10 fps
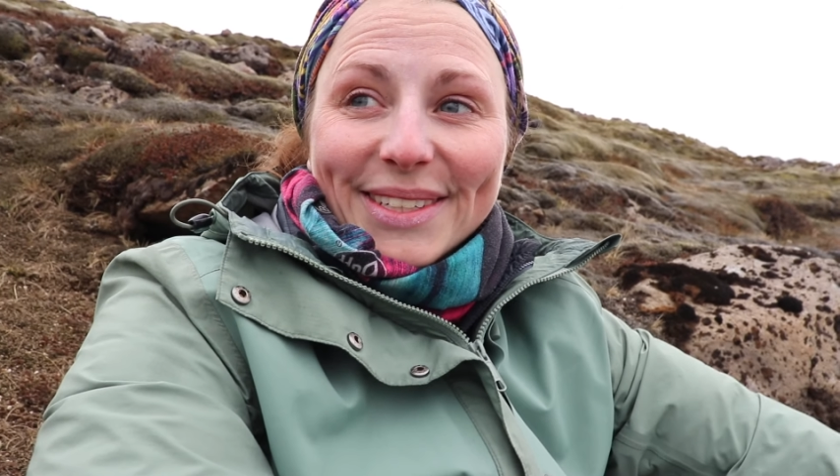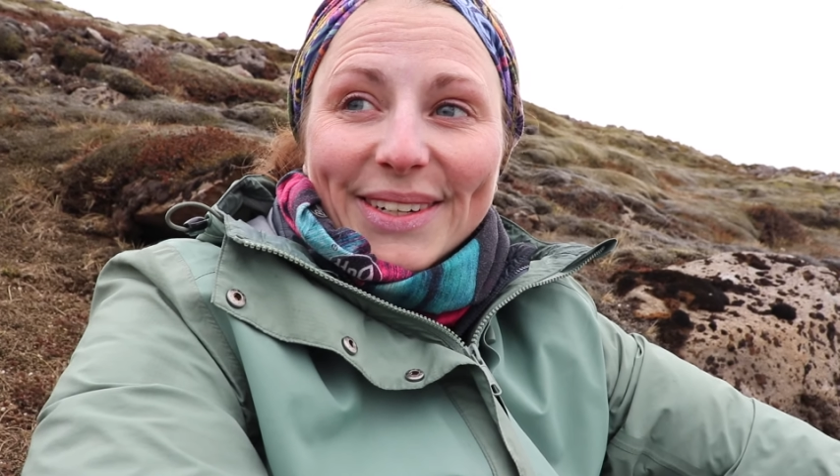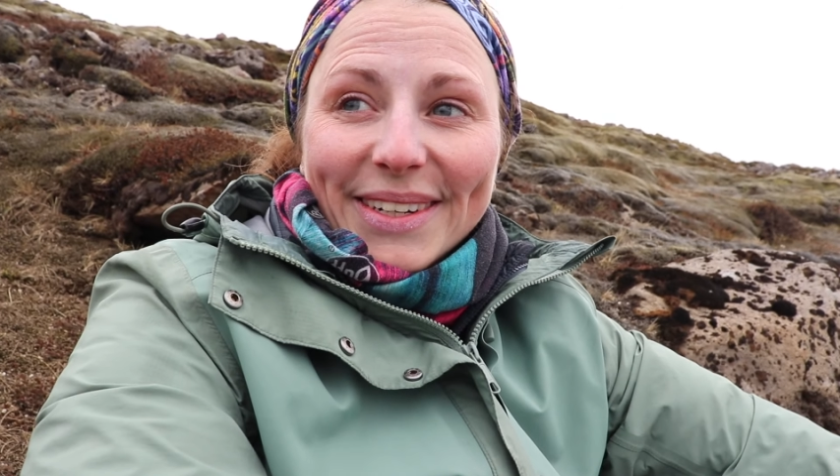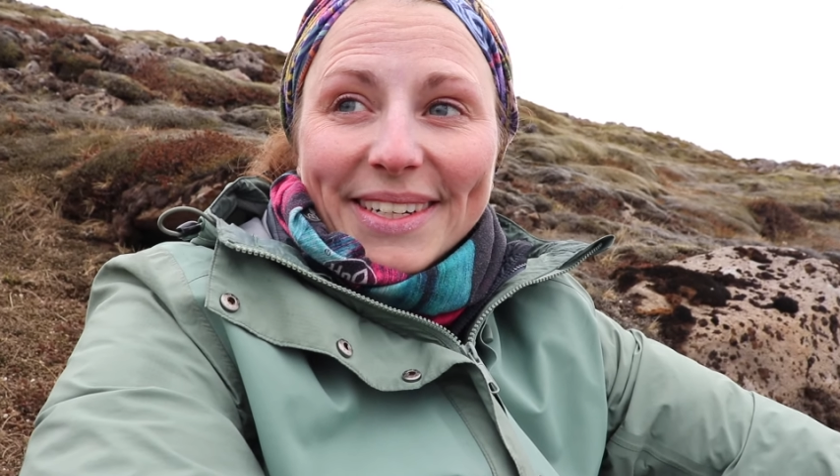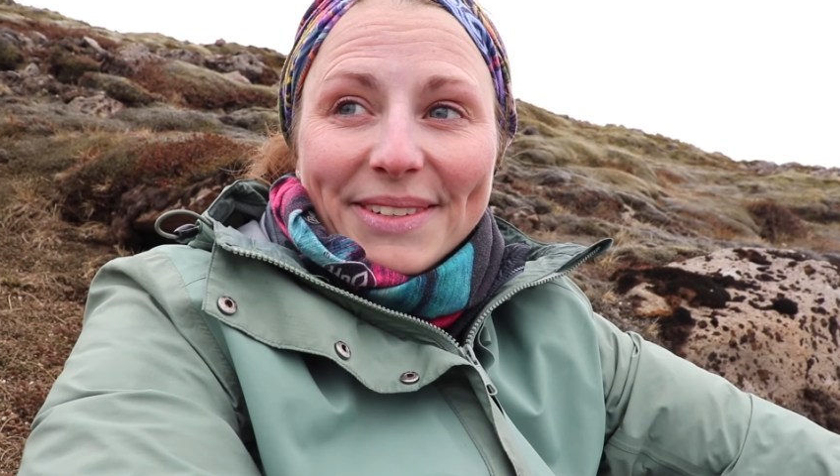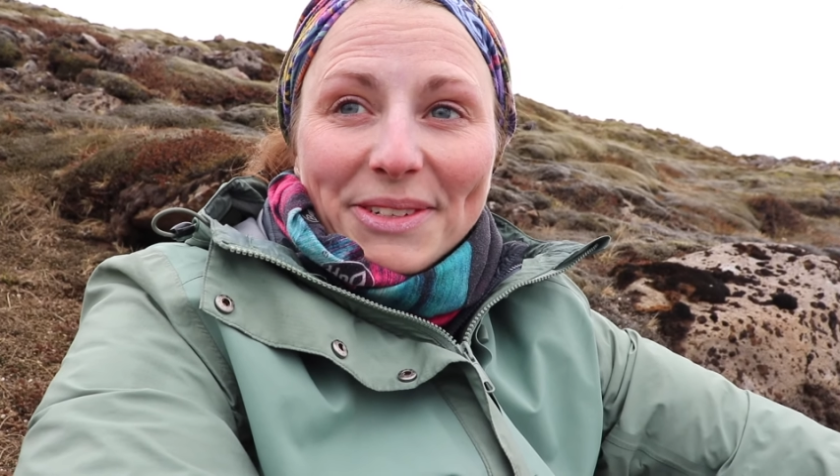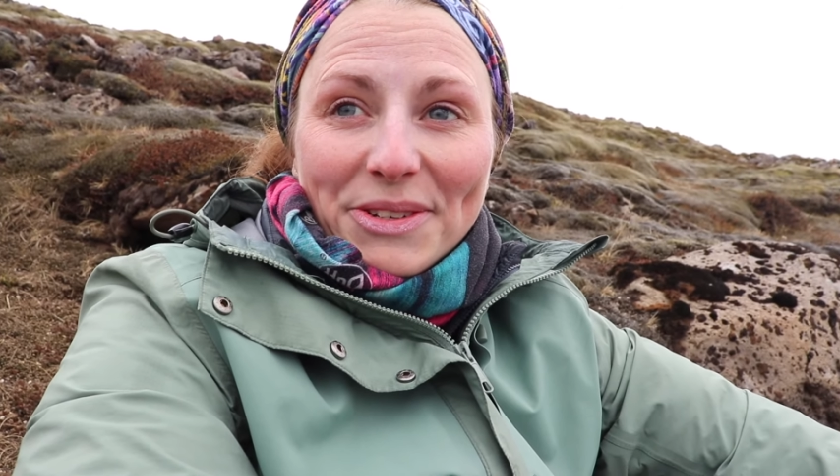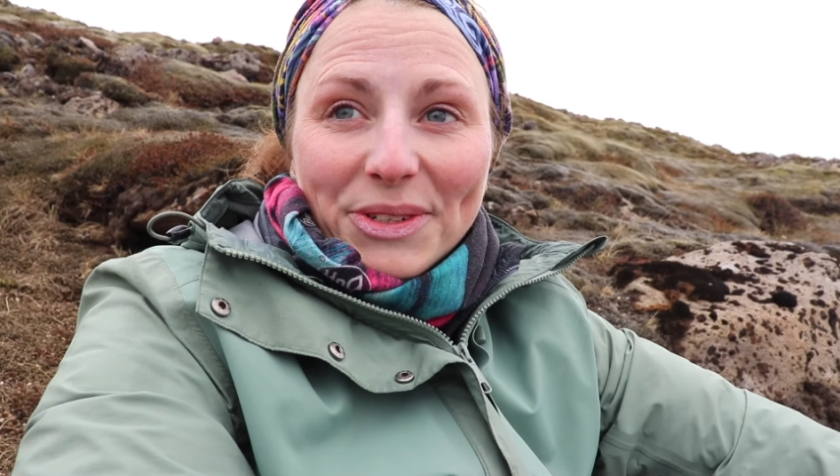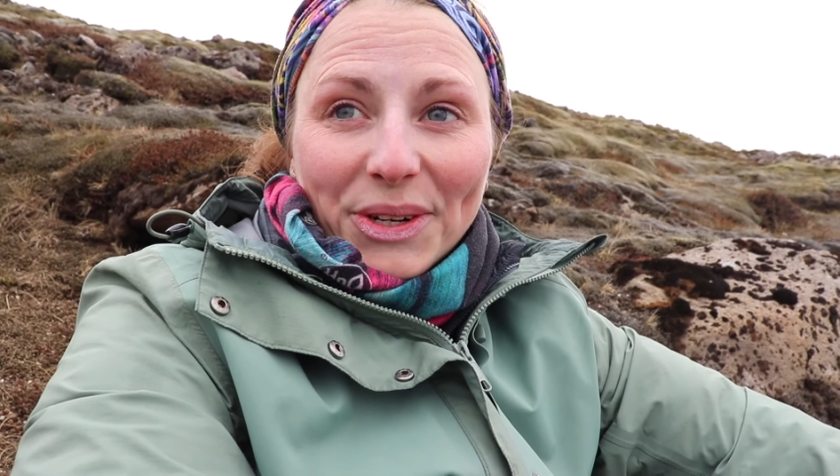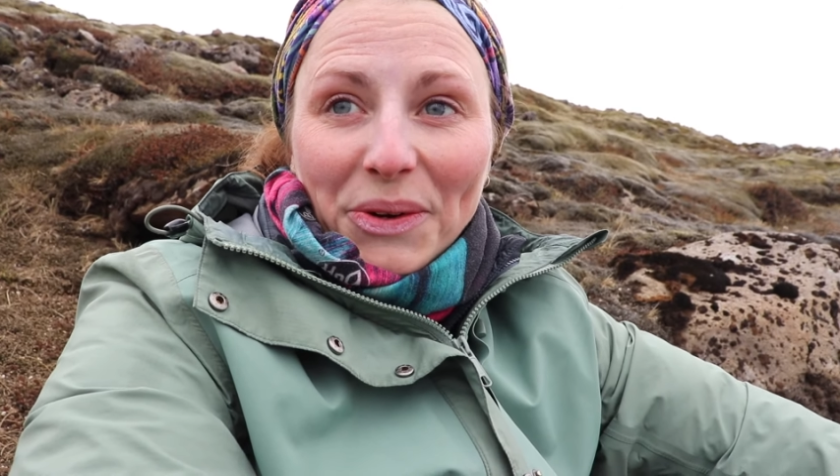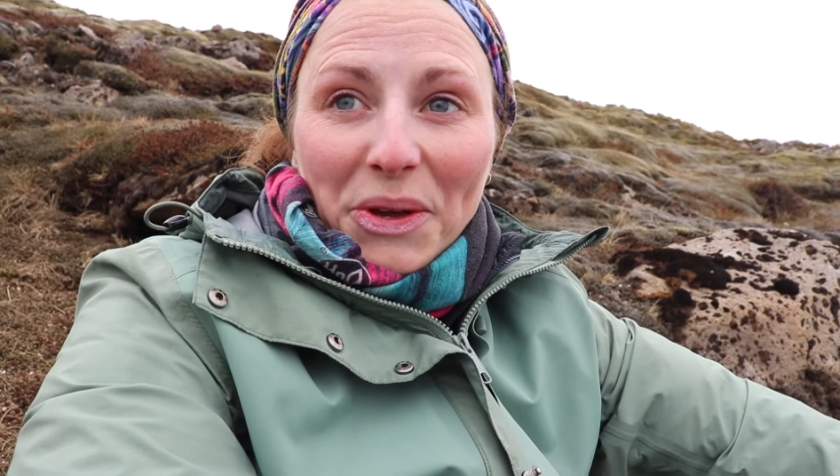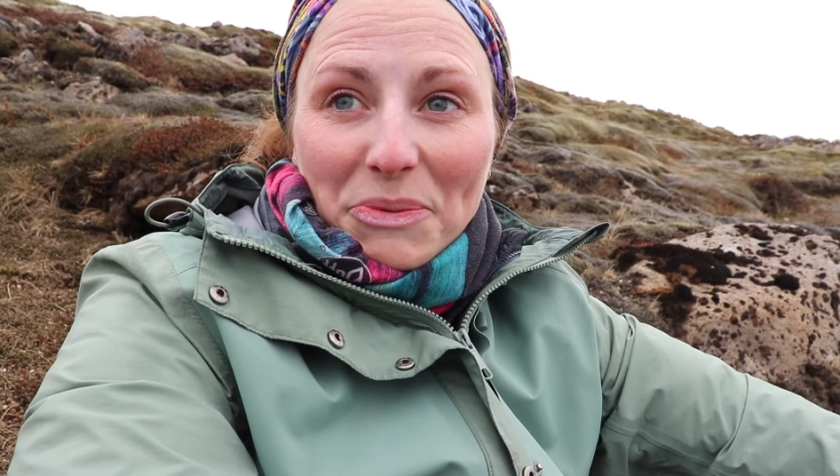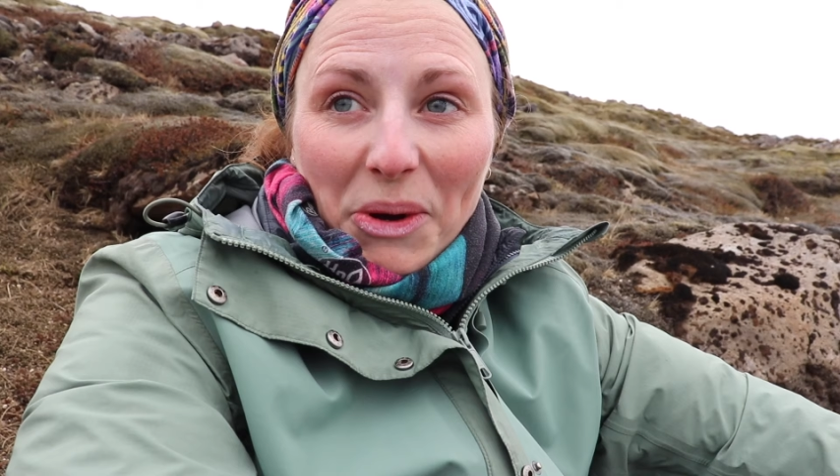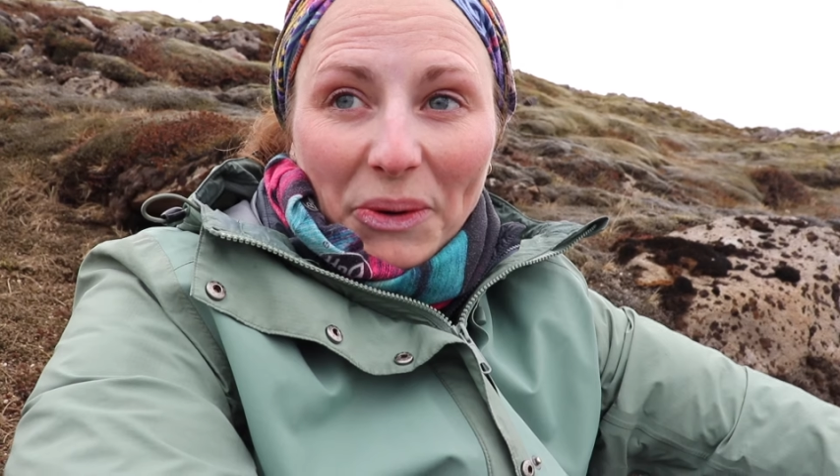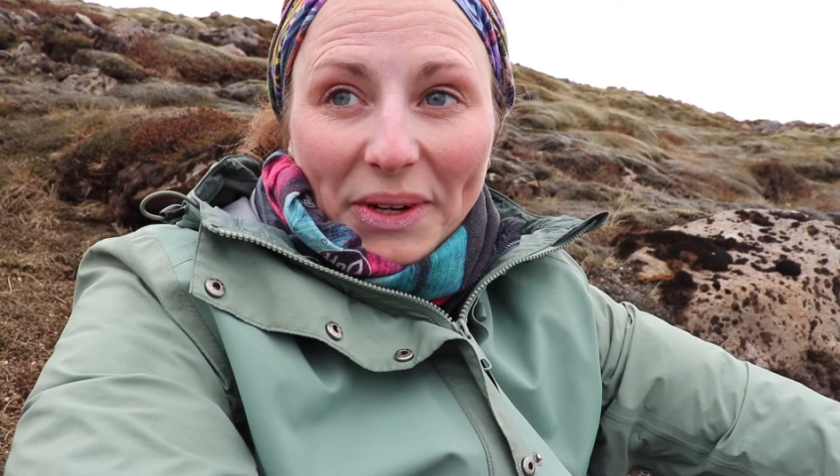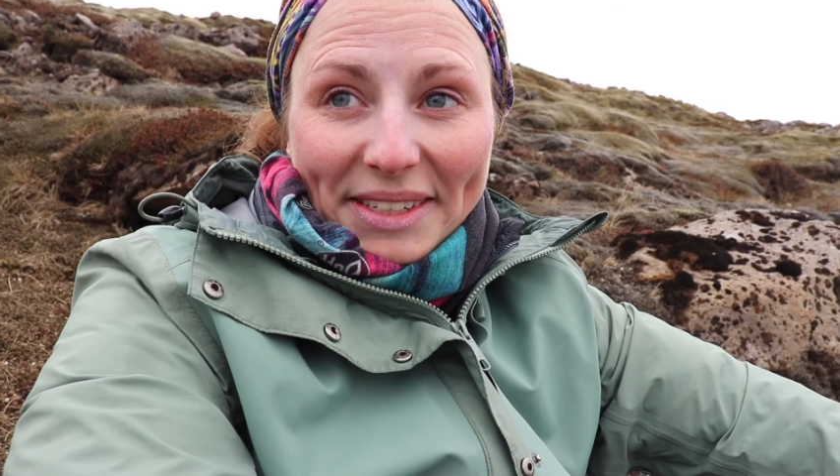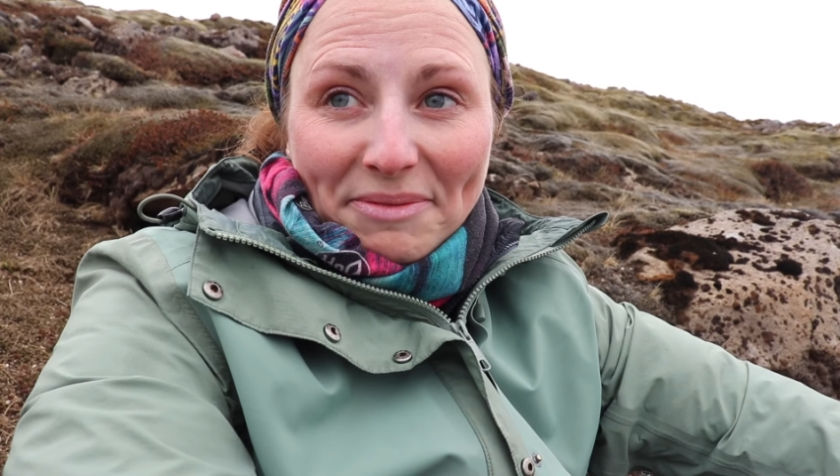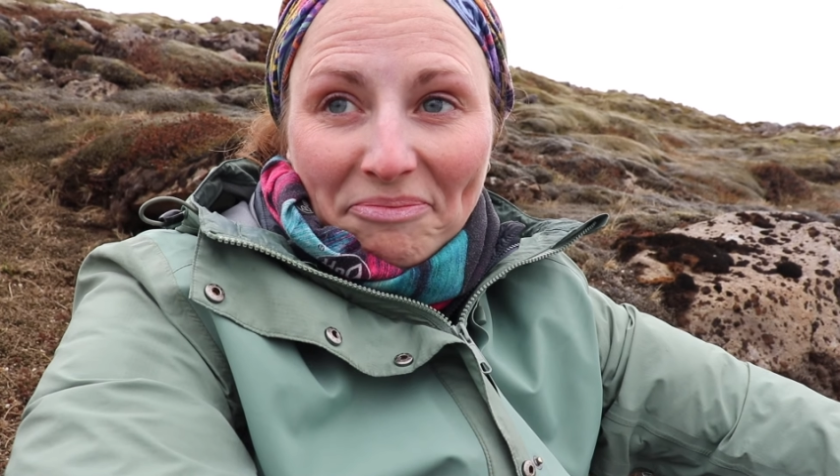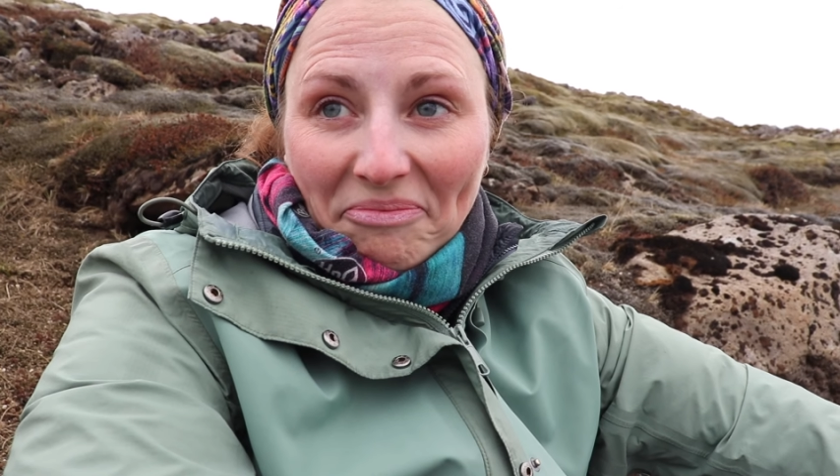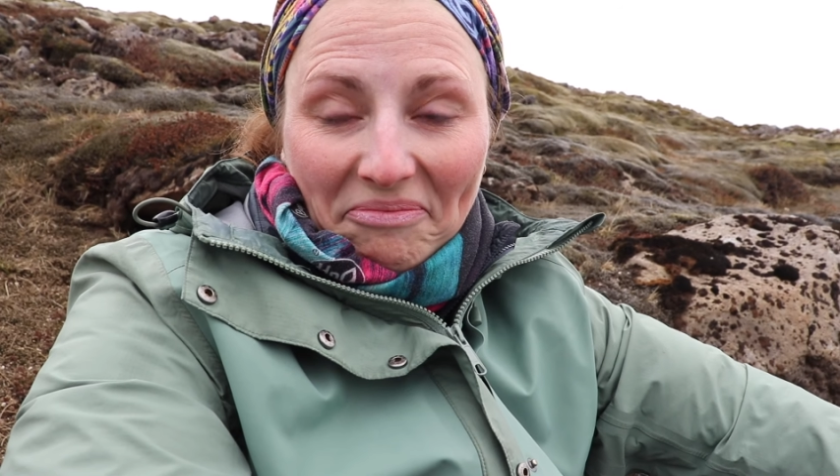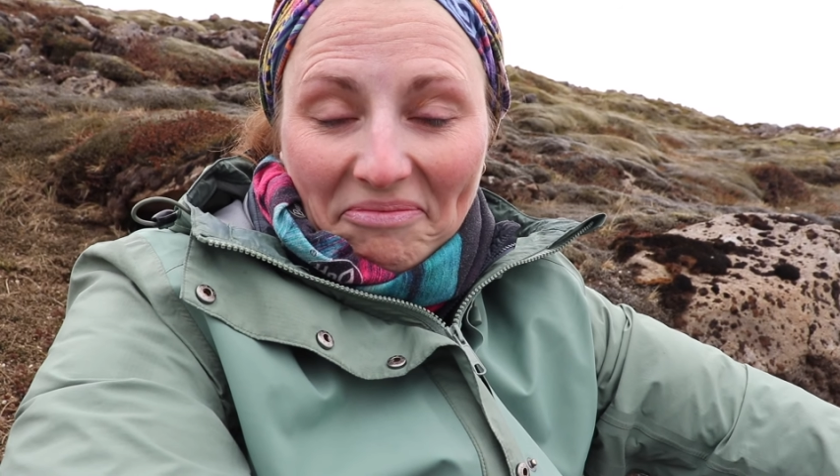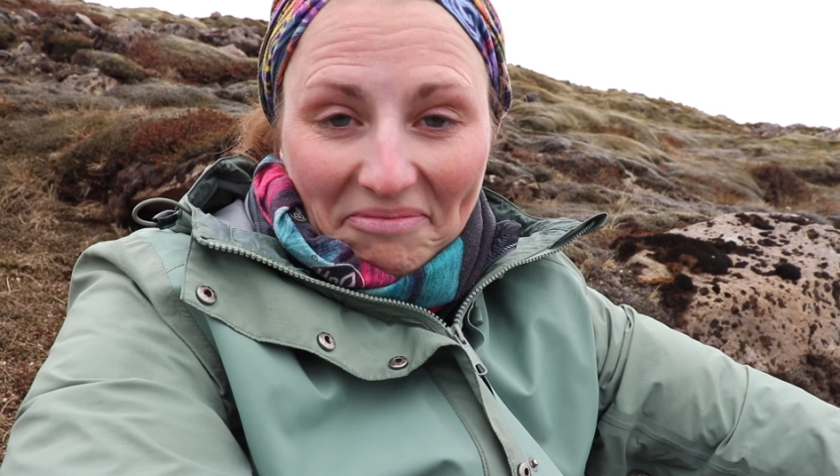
So even if we don't keep going,